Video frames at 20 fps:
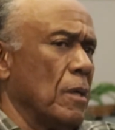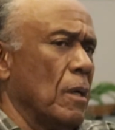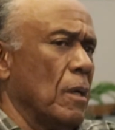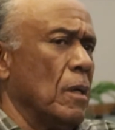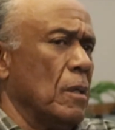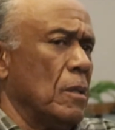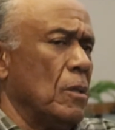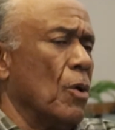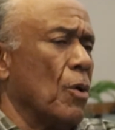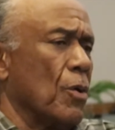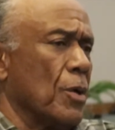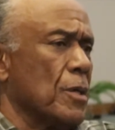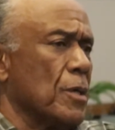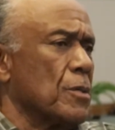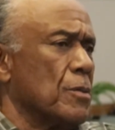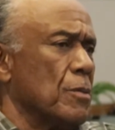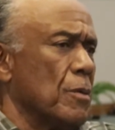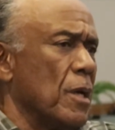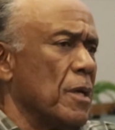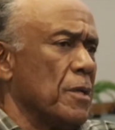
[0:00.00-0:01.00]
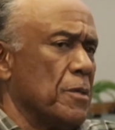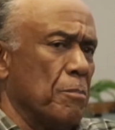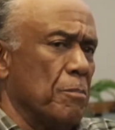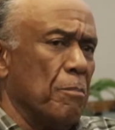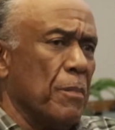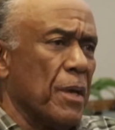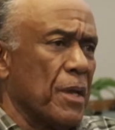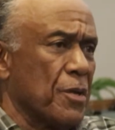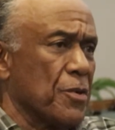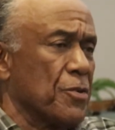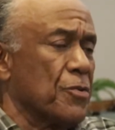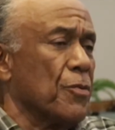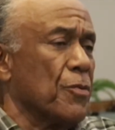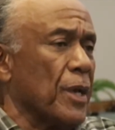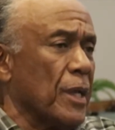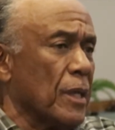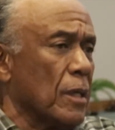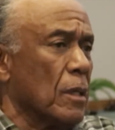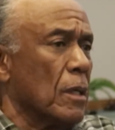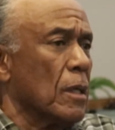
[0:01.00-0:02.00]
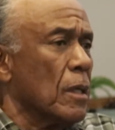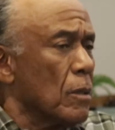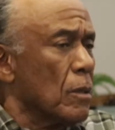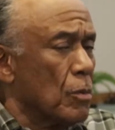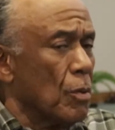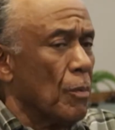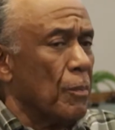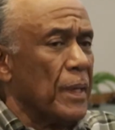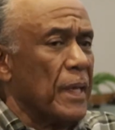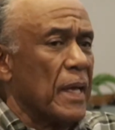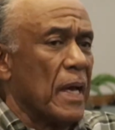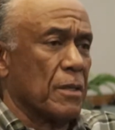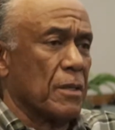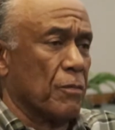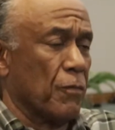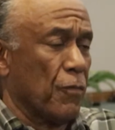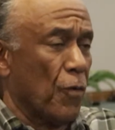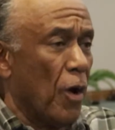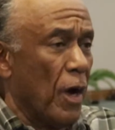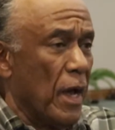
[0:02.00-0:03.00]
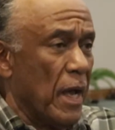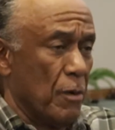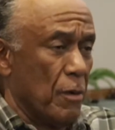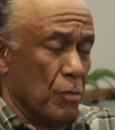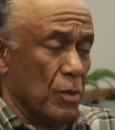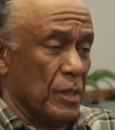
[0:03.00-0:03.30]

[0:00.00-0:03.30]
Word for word: you know, is, is ministering to me as forever uh,